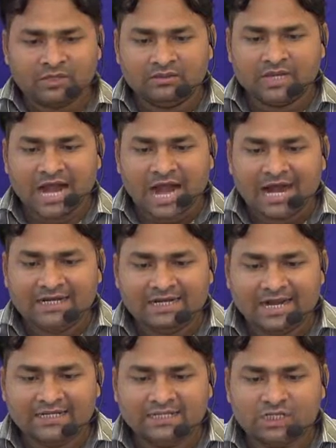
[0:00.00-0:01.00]
the art
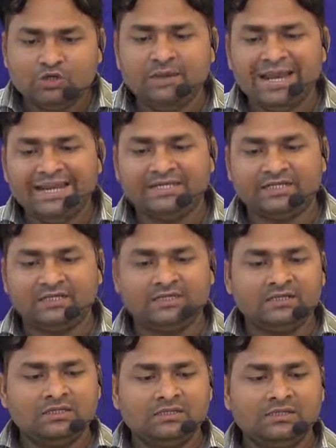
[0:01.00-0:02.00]
and the humanity,
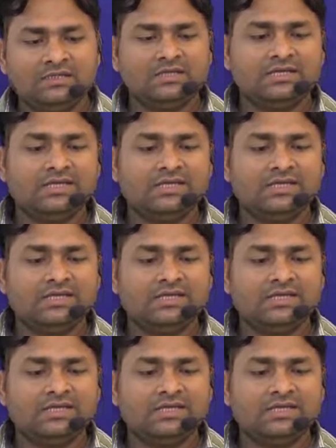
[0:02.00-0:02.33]
thus the